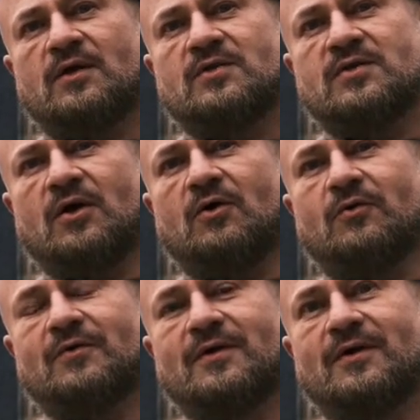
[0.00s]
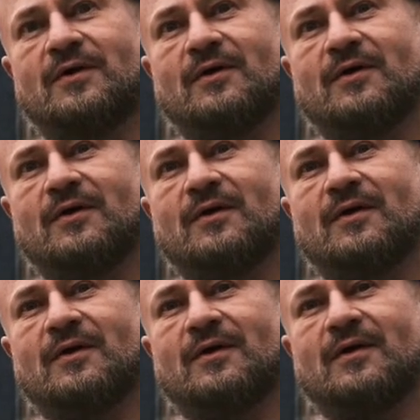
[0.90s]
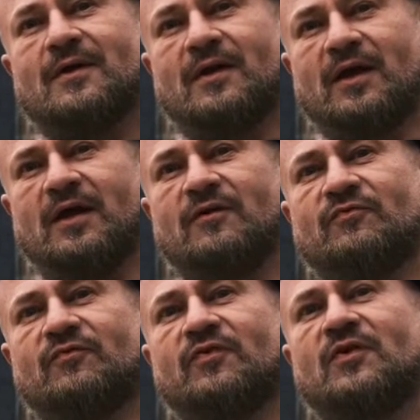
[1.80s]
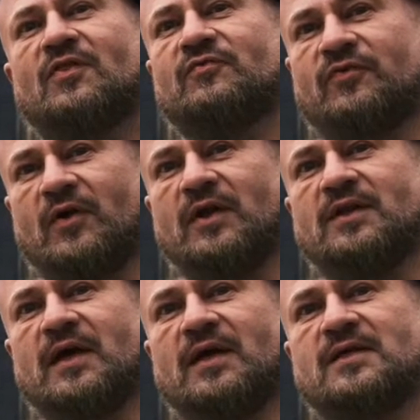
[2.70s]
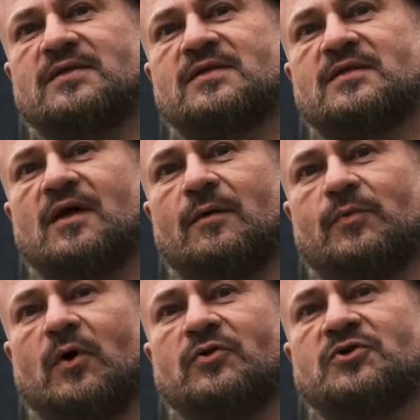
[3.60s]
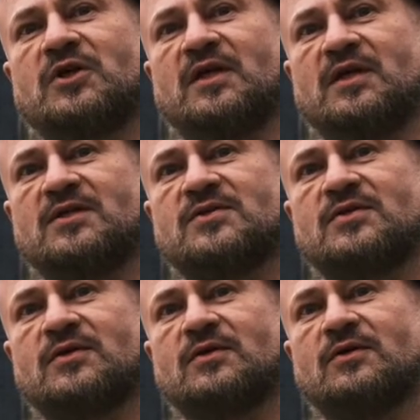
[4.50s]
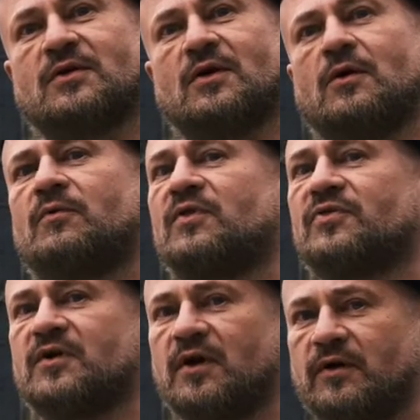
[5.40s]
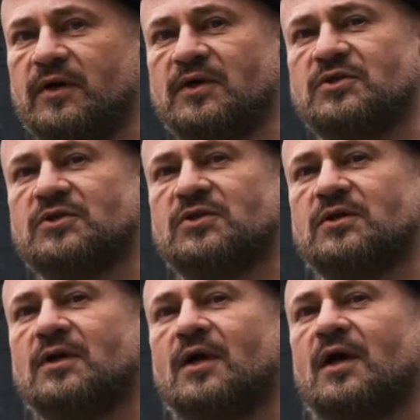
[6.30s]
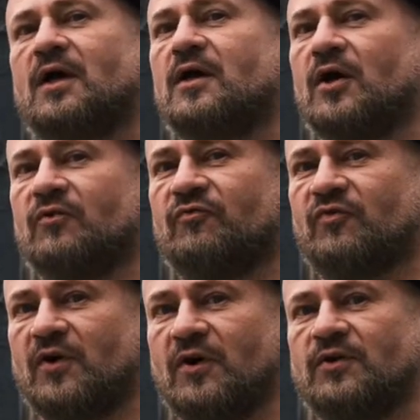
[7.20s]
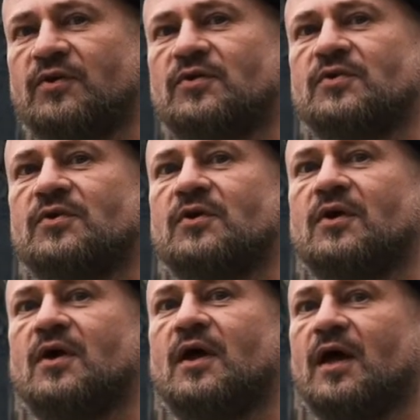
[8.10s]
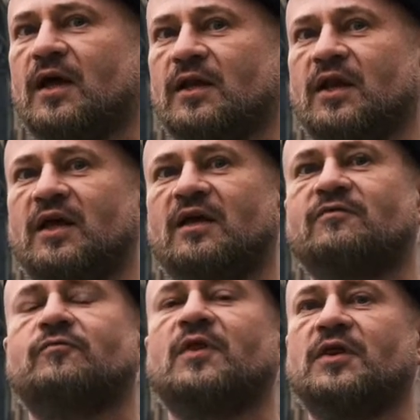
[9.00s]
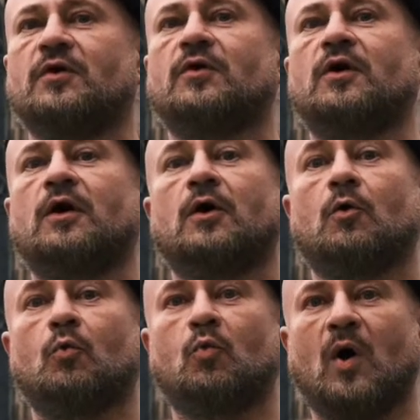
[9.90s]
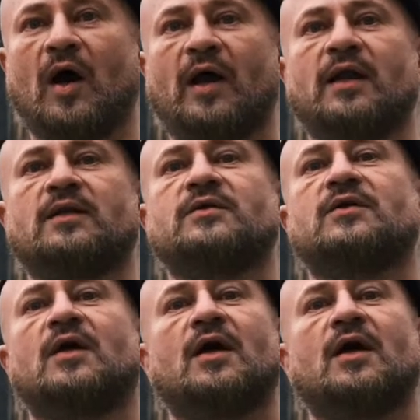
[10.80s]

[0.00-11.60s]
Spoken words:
So, live the 40 days approaching Easter with courage, confront and live with your wild